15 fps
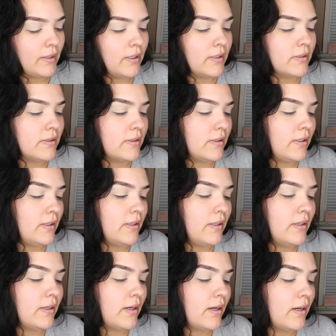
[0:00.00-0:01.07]
It's
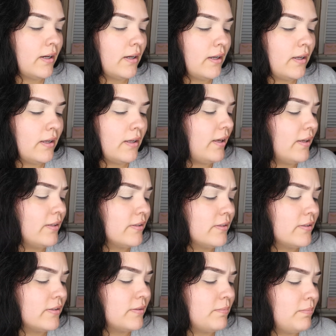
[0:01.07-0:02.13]
the
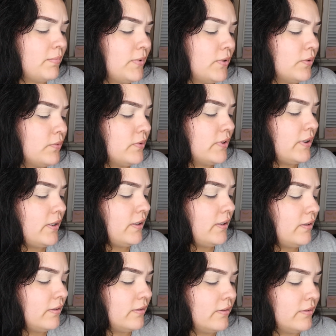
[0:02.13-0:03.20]
Ace
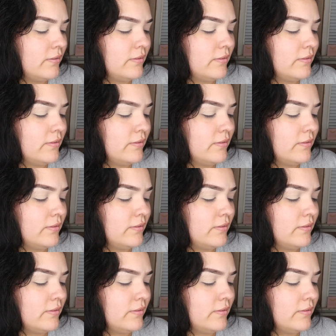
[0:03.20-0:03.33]
Beauty.